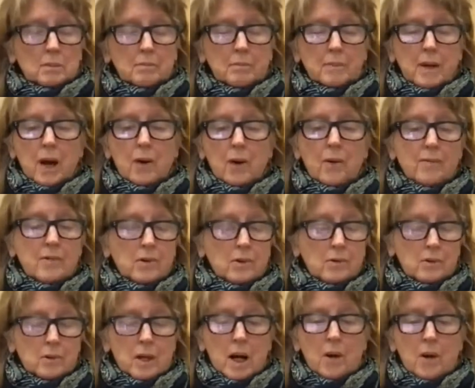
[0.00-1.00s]

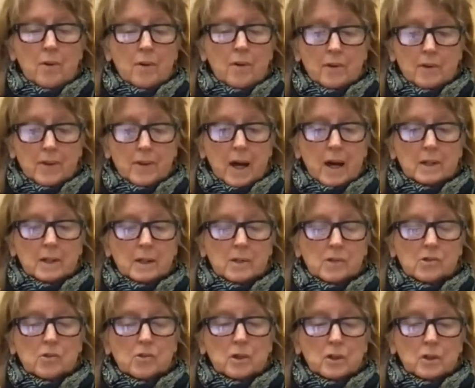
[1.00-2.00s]
however that
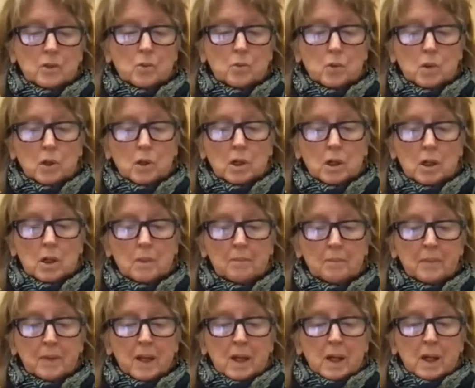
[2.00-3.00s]
is going to work.
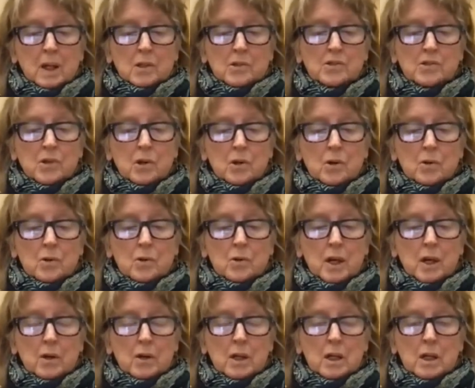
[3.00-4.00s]
So
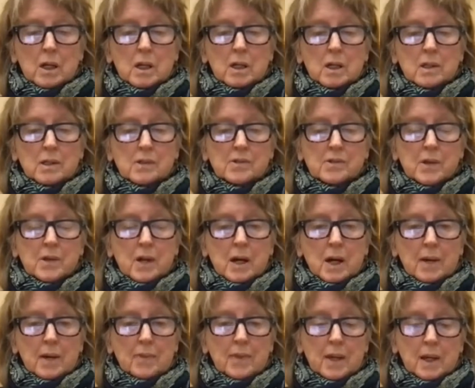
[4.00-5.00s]
there is,
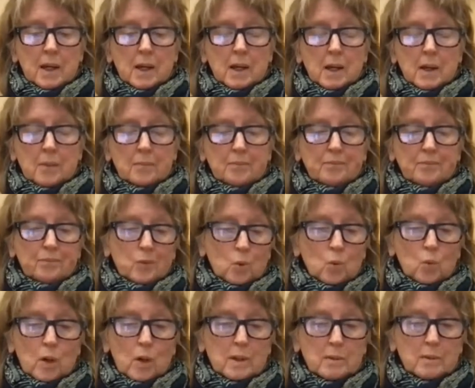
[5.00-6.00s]
I think,
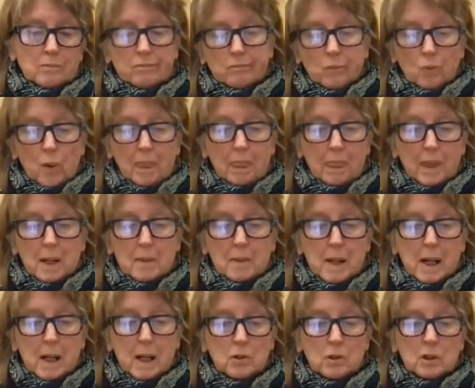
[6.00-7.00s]
one thing
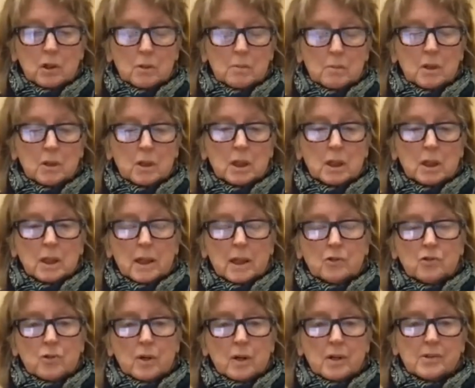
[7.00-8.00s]
about community
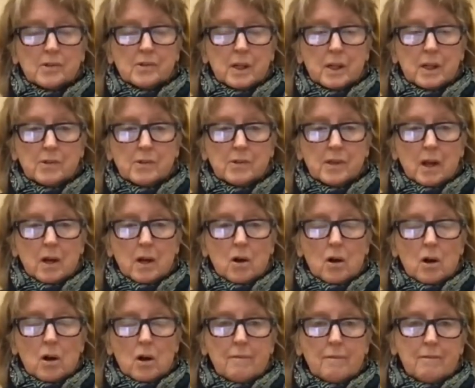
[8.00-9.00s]
land trusts is they
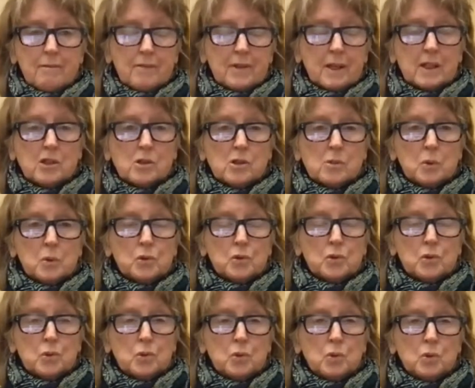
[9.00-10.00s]
are a flexible
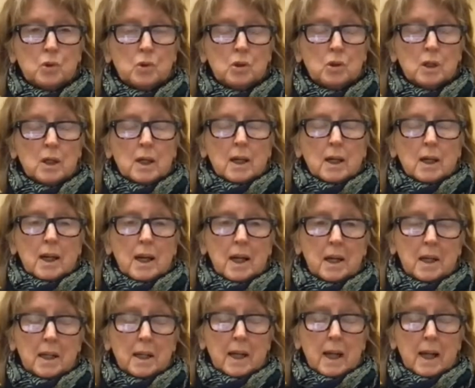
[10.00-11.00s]
tool.
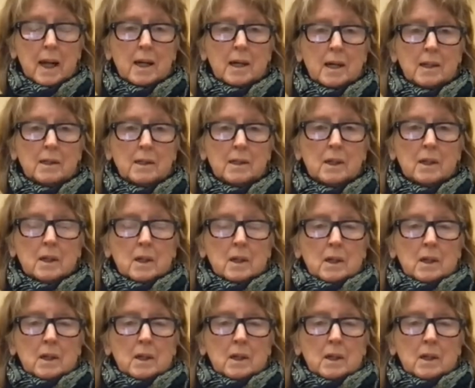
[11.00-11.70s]
And again,